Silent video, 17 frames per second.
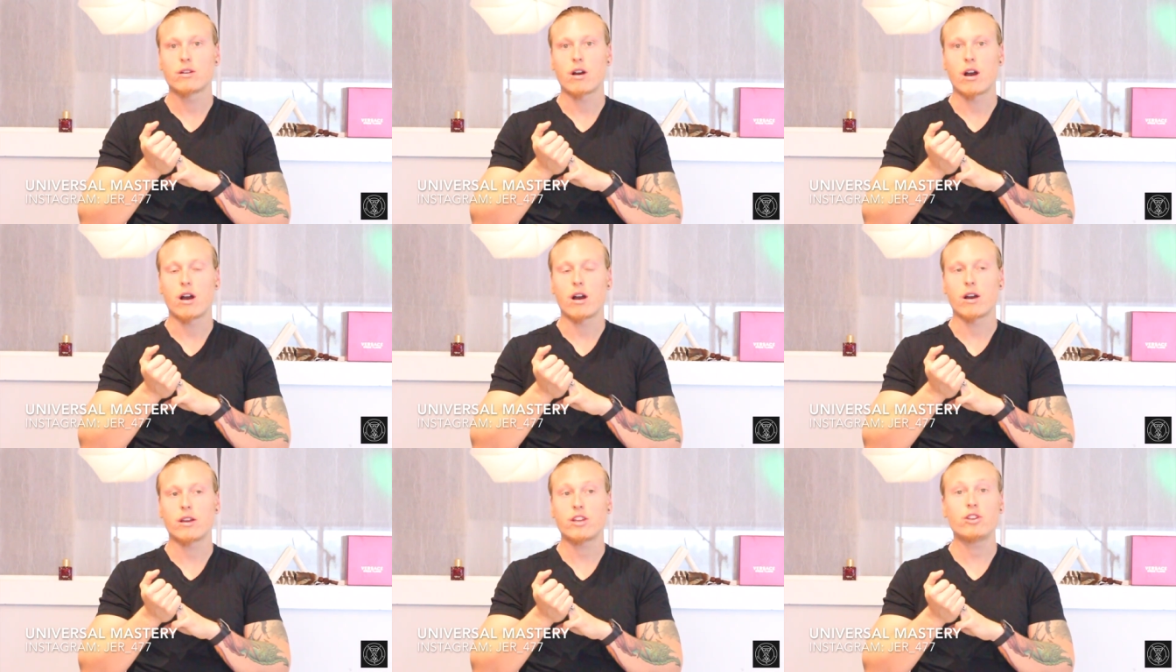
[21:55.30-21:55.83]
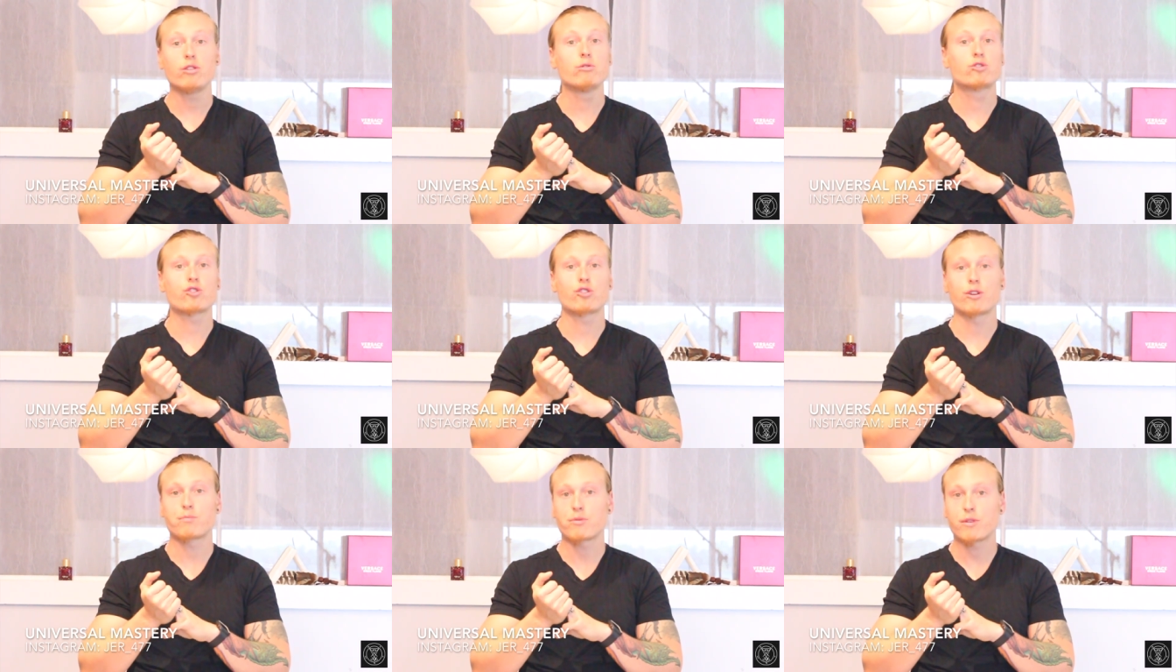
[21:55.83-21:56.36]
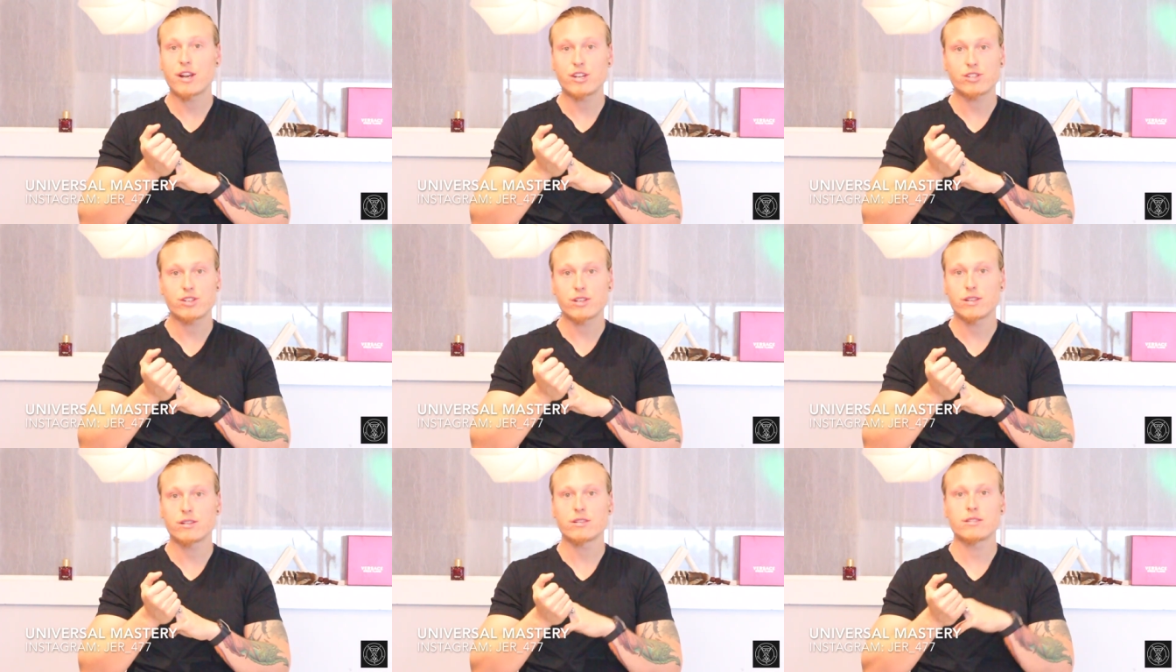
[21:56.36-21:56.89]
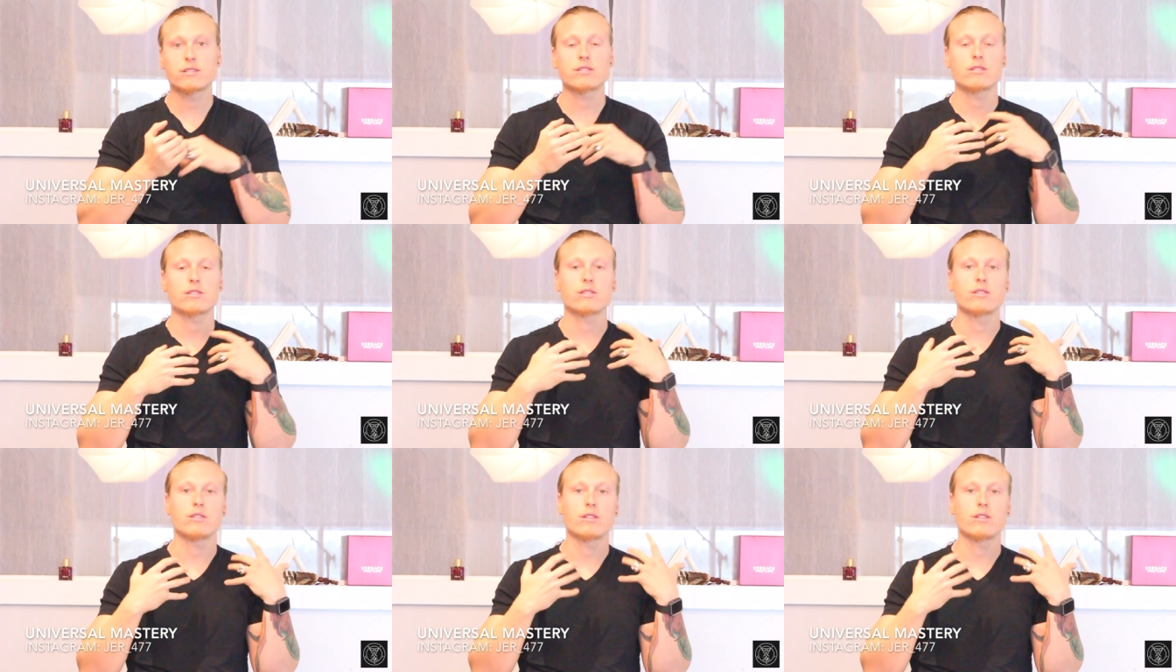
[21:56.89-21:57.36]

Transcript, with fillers: uh, huge corporations.